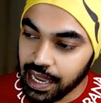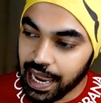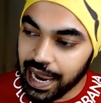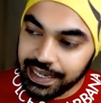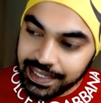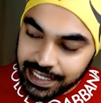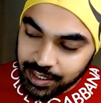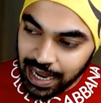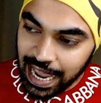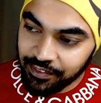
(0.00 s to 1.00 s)
I need to
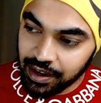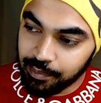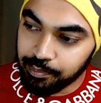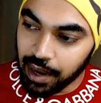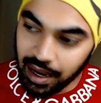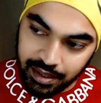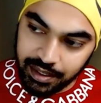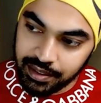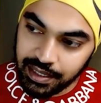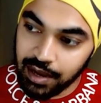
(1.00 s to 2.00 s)
have a
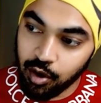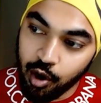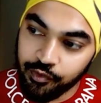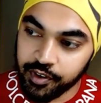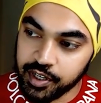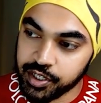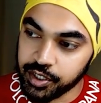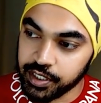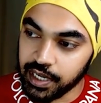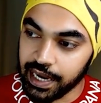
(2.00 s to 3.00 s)
bar of a
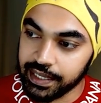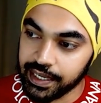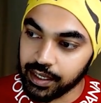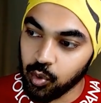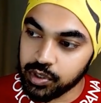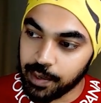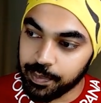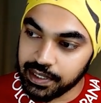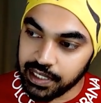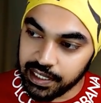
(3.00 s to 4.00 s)
certain height that goes up
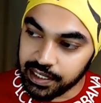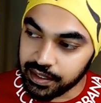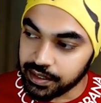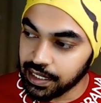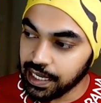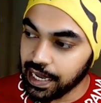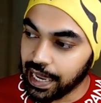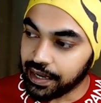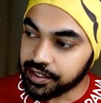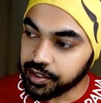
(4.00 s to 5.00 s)
until here
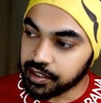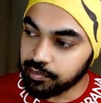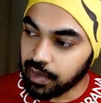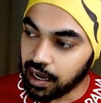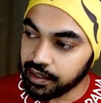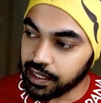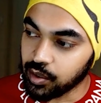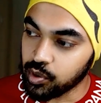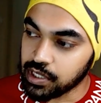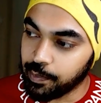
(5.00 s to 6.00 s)
and a certain bar that
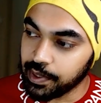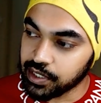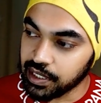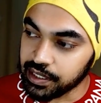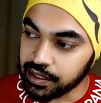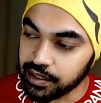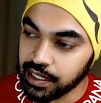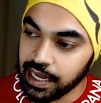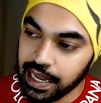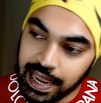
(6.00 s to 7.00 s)
goes up until here.
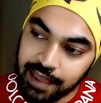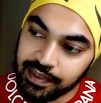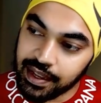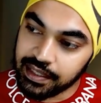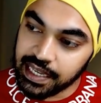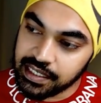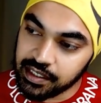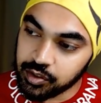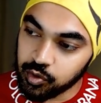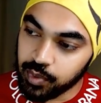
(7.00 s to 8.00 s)
And then these are the
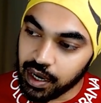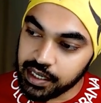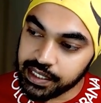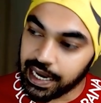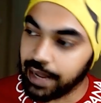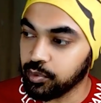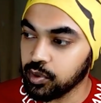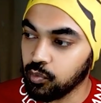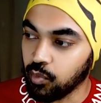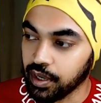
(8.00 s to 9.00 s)
two bars that I would
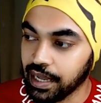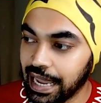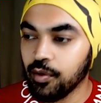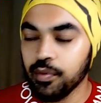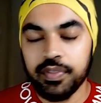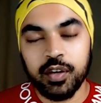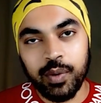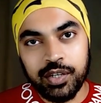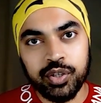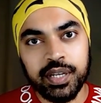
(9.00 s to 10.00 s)
want to have. The
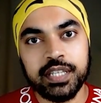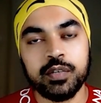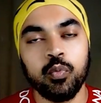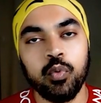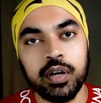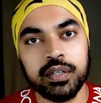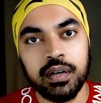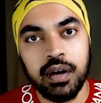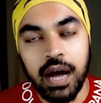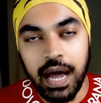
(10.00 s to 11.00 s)
question is, what
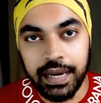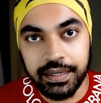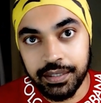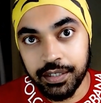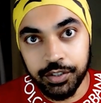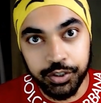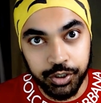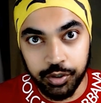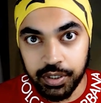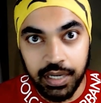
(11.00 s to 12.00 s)
height
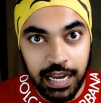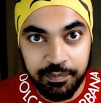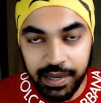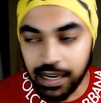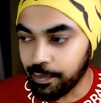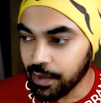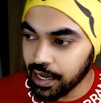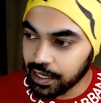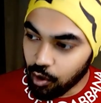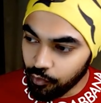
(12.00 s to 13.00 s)
should I pick up?
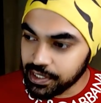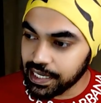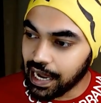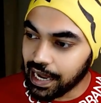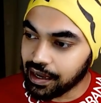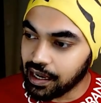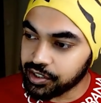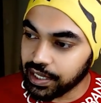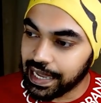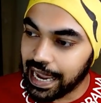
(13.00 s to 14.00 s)
Now, obviously, I can't
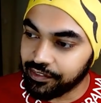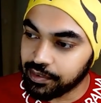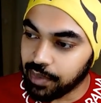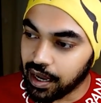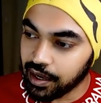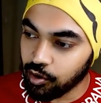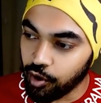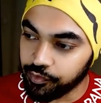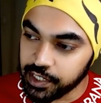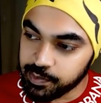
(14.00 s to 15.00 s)
really have the bar
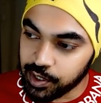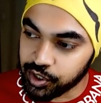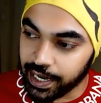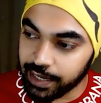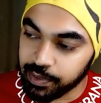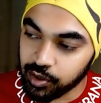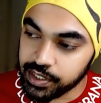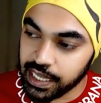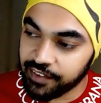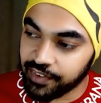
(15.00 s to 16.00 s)
of this much height, because
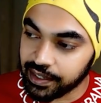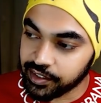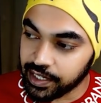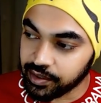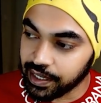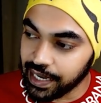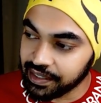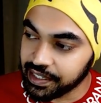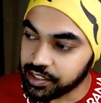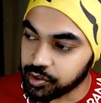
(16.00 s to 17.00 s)
then if I try to connect
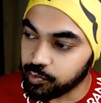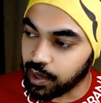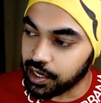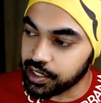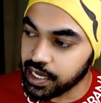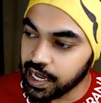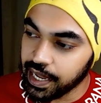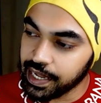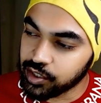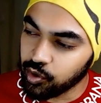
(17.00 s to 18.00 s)
these two bars,
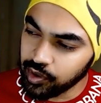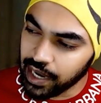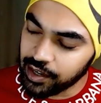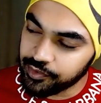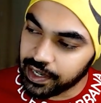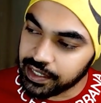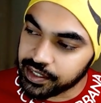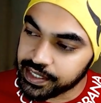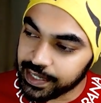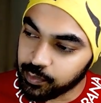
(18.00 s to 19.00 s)
it's going to kind of
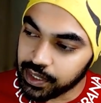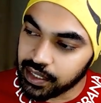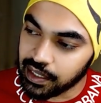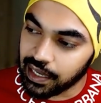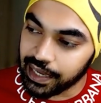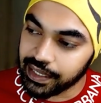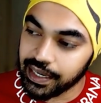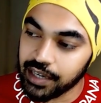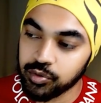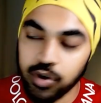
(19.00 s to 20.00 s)
intersect within the line, and
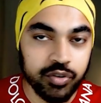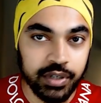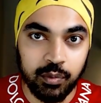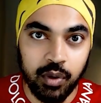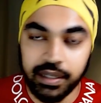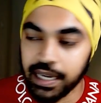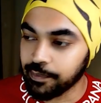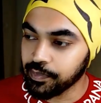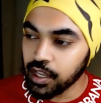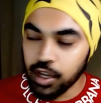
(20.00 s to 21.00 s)
I do not really want that.
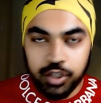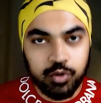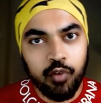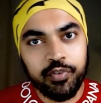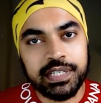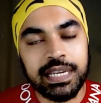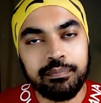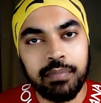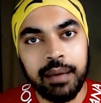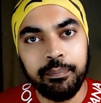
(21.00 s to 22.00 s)
So obviously,
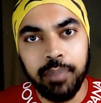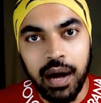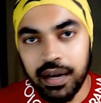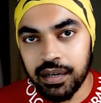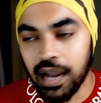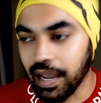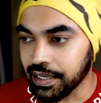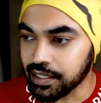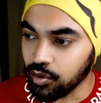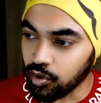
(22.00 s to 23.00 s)
my bar
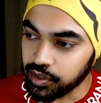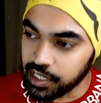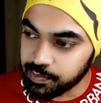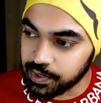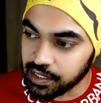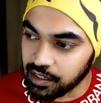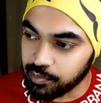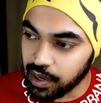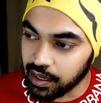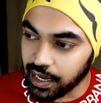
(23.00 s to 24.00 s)
height, or this particular
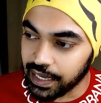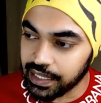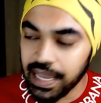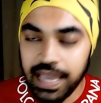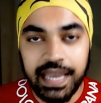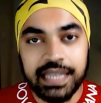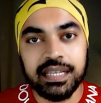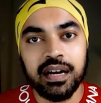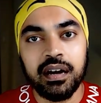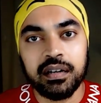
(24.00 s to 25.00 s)
bar height, is
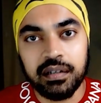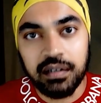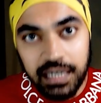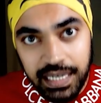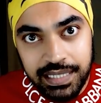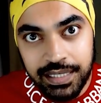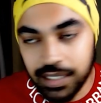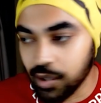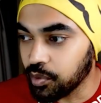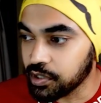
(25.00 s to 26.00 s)
at least
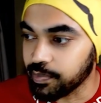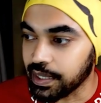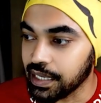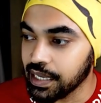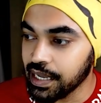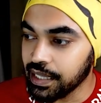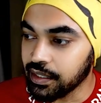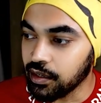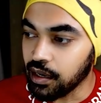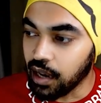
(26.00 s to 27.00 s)
going to be the
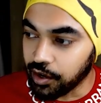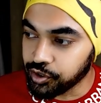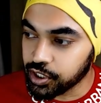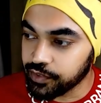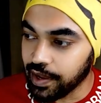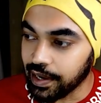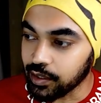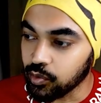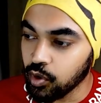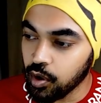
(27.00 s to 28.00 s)
largest
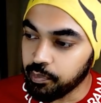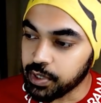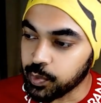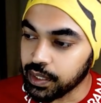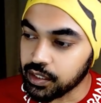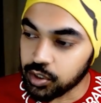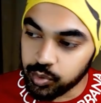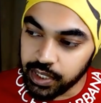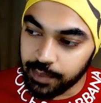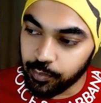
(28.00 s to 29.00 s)
value between the two
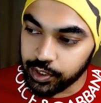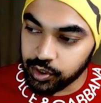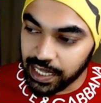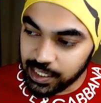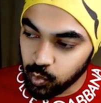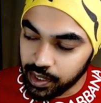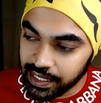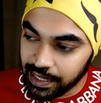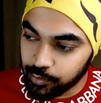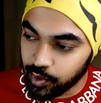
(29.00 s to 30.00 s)
data points. So that's one
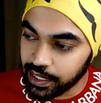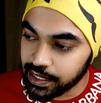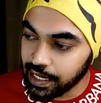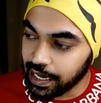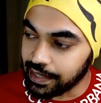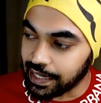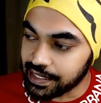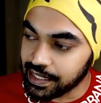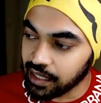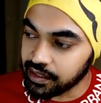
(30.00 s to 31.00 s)
data point, and that's
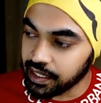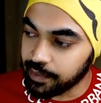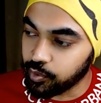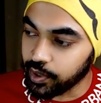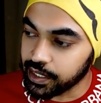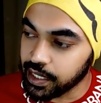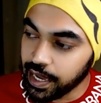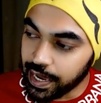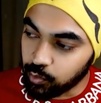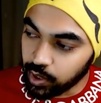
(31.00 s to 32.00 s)
the other data point.
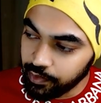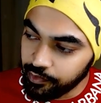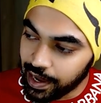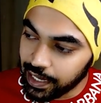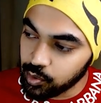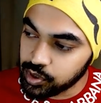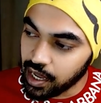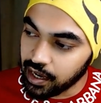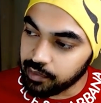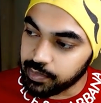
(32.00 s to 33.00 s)
And whatever values
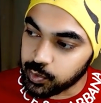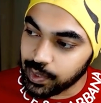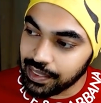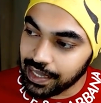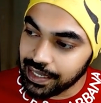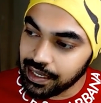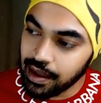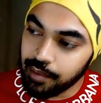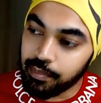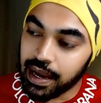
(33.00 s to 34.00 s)
are in between that,
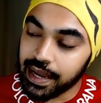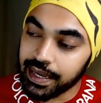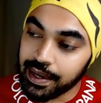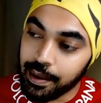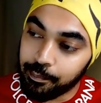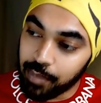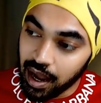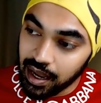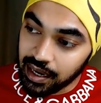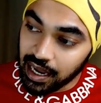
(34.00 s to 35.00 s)
my
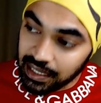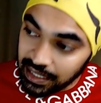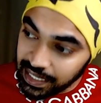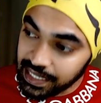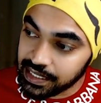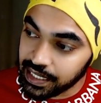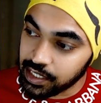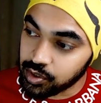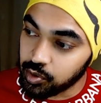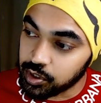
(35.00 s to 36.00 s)
bar at least
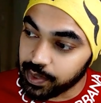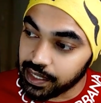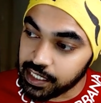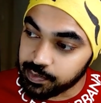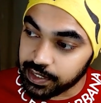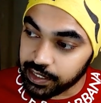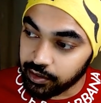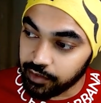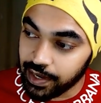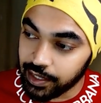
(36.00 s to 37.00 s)
is going to be this
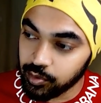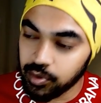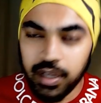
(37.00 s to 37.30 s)
particular value.